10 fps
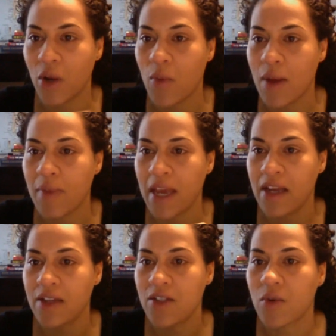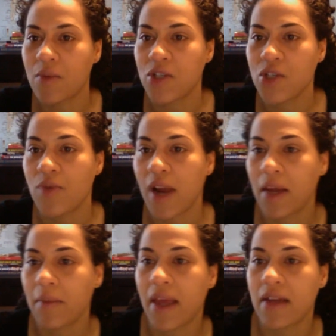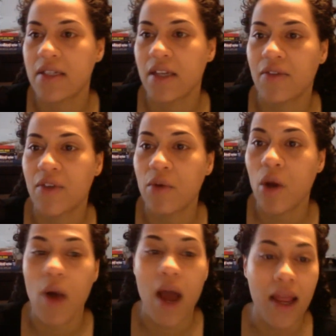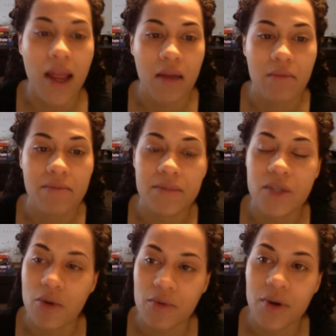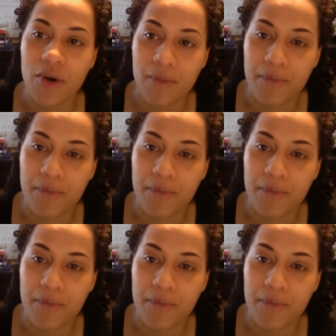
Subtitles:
What baking school would you recommend if you know? I don't know.